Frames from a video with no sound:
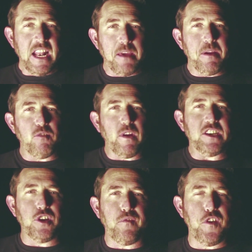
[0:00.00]
Let me
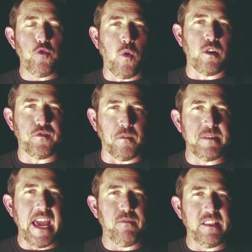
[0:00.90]
read you a few words from
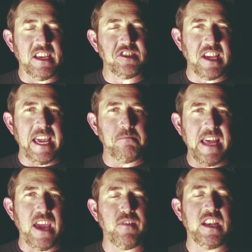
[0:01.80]
David, this same
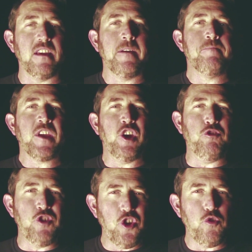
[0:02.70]
David who
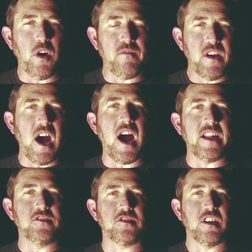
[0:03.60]
knew of
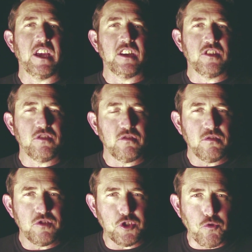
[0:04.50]
God's
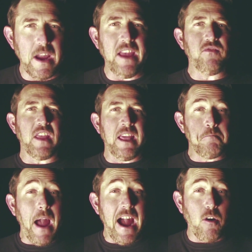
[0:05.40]
strength and
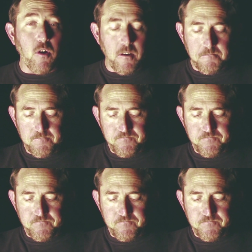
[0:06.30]
power.